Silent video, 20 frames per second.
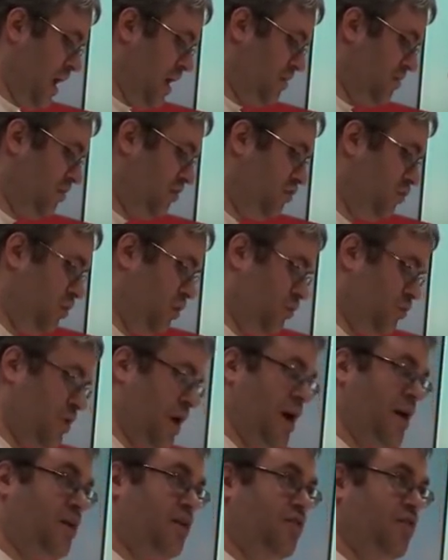As student
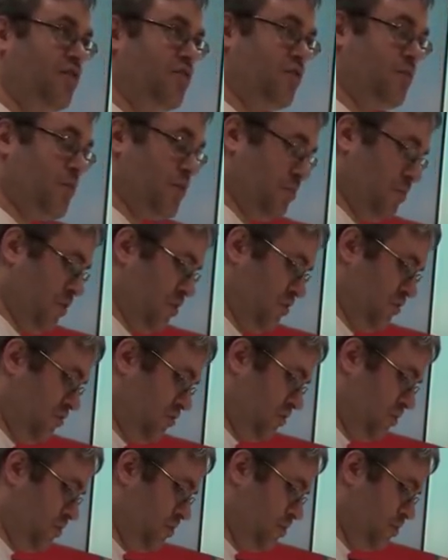radicalism
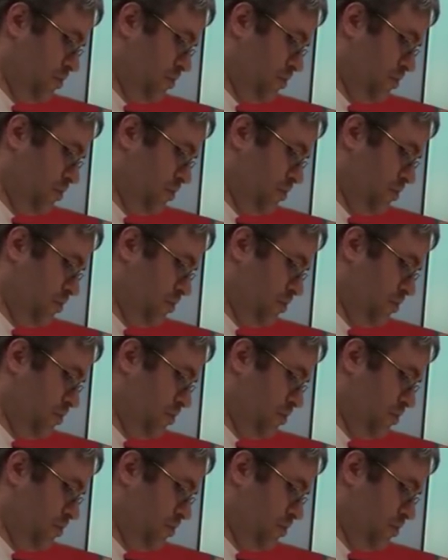emerged,